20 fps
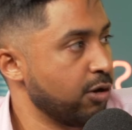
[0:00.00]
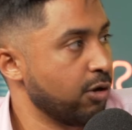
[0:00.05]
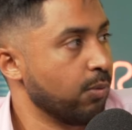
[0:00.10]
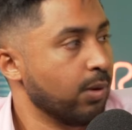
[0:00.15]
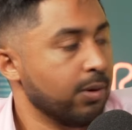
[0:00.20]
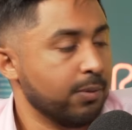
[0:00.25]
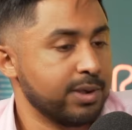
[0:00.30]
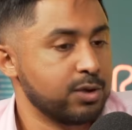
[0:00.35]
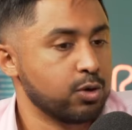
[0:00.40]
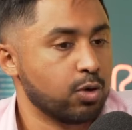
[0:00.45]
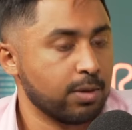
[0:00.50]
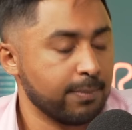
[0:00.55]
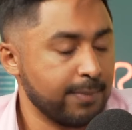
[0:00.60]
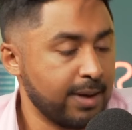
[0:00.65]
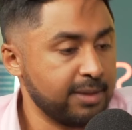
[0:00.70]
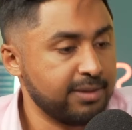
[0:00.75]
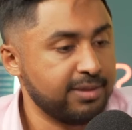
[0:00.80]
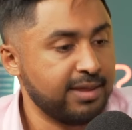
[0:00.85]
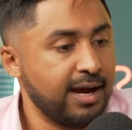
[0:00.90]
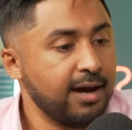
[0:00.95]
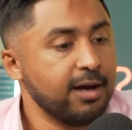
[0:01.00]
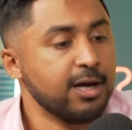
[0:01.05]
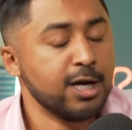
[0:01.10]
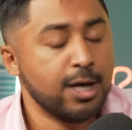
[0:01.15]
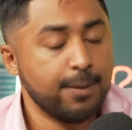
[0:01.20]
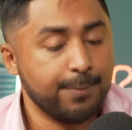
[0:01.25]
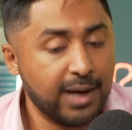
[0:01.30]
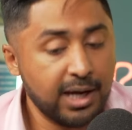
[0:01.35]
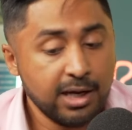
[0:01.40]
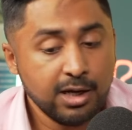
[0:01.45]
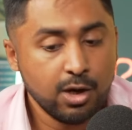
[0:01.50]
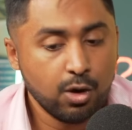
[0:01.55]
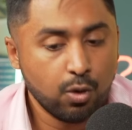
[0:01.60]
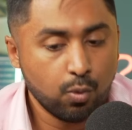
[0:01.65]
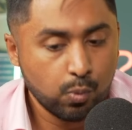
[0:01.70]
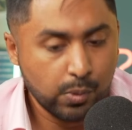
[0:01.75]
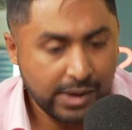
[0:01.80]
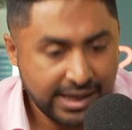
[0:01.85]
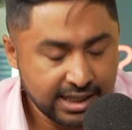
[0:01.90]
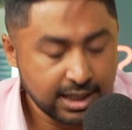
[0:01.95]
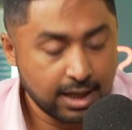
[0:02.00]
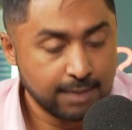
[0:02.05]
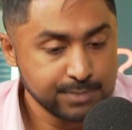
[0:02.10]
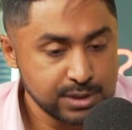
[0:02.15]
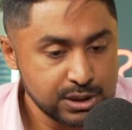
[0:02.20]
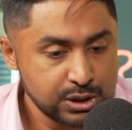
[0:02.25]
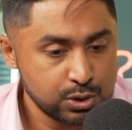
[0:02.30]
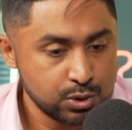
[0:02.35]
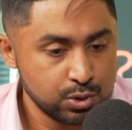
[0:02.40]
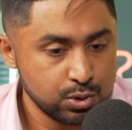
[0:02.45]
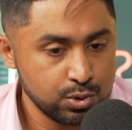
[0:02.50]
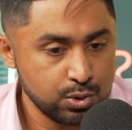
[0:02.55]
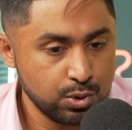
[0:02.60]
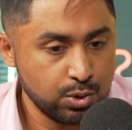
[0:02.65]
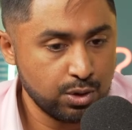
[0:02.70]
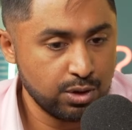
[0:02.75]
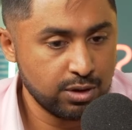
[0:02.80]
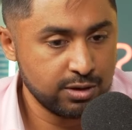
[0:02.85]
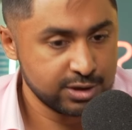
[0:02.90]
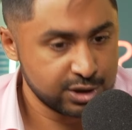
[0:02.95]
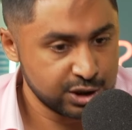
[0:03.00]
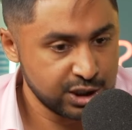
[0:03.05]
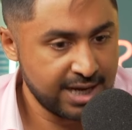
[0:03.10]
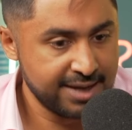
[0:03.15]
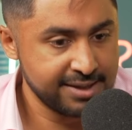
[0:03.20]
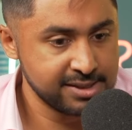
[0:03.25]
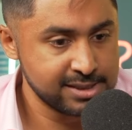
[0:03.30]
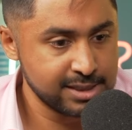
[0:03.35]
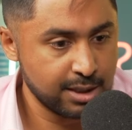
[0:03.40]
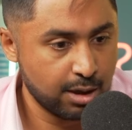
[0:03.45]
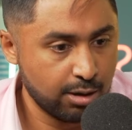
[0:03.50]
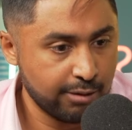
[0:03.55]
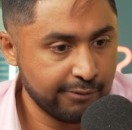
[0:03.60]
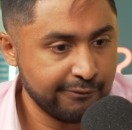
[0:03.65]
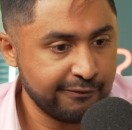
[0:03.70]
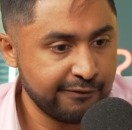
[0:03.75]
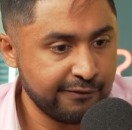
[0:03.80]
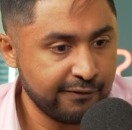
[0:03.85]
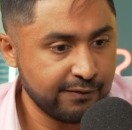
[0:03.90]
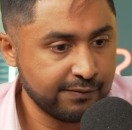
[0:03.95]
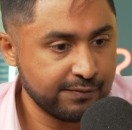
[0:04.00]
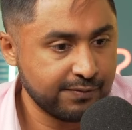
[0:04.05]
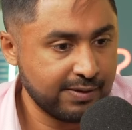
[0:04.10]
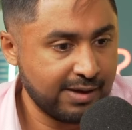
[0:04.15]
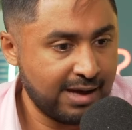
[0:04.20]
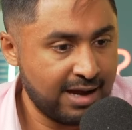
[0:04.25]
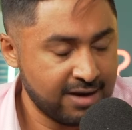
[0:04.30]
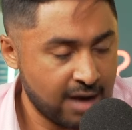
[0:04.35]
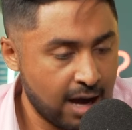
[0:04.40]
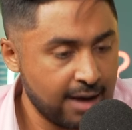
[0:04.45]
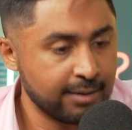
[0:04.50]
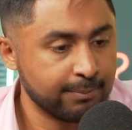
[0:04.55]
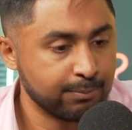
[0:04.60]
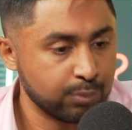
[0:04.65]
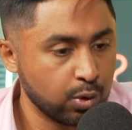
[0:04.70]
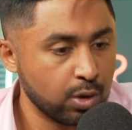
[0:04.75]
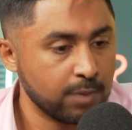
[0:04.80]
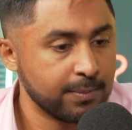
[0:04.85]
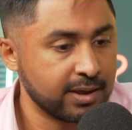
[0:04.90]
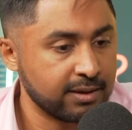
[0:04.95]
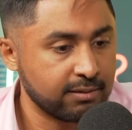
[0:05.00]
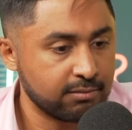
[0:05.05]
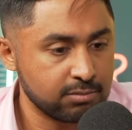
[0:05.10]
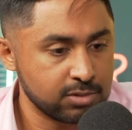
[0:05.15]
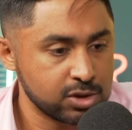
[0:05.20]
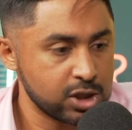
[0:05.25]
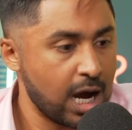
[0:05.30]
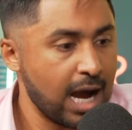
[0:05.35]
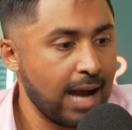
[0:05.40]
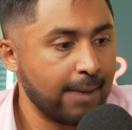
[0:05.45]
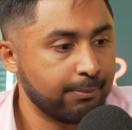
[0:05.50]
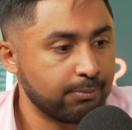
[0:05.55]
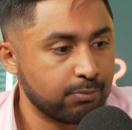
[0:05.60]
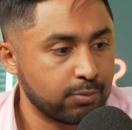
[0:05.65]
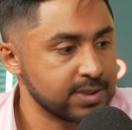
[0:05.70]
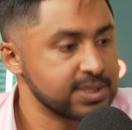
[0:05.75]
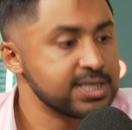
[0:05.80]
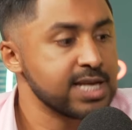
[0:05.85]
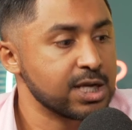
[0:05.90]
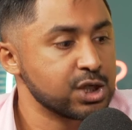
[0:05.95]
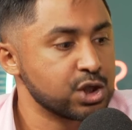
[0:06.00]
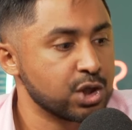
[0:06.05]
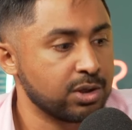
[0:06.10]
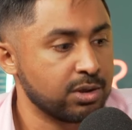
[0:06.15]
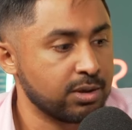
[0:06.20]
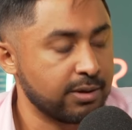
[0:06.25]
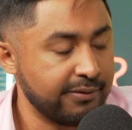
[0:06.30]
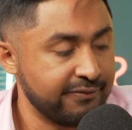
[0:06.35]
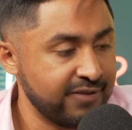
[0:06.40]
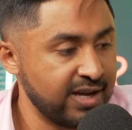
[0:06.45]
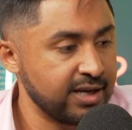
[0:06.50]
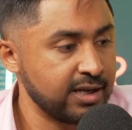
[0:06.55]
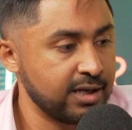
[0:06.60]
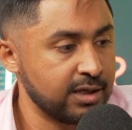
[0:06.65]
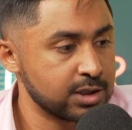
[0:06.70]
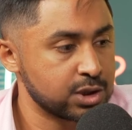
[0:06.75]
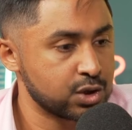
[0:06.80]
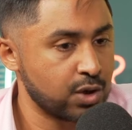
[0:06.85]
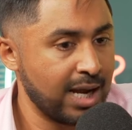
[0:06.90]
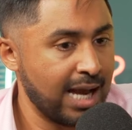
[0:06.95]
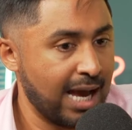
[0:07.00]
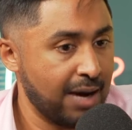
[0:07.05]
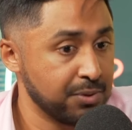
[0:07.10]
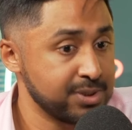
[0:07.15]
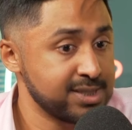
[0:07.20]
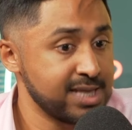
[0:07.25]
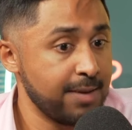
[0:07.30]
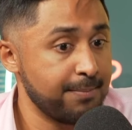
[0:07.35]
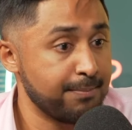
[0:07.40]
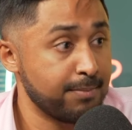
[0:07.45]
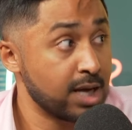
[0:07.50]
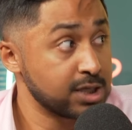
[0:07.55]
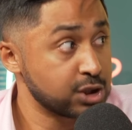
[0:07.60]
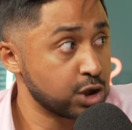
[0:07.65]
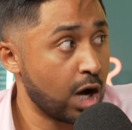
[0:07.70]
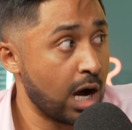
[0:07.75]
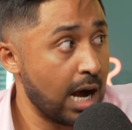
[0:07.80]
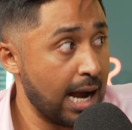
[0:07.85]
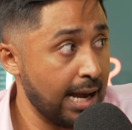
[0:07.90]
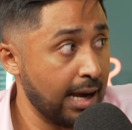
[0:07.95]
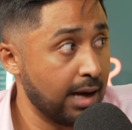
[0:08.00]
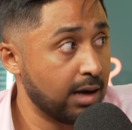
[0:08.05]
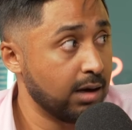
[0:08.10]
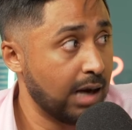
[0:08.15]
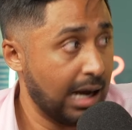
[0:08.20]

what we're talking about there. But when it comes to the chance of an unemployment type recession event in Australia, I would say much higher.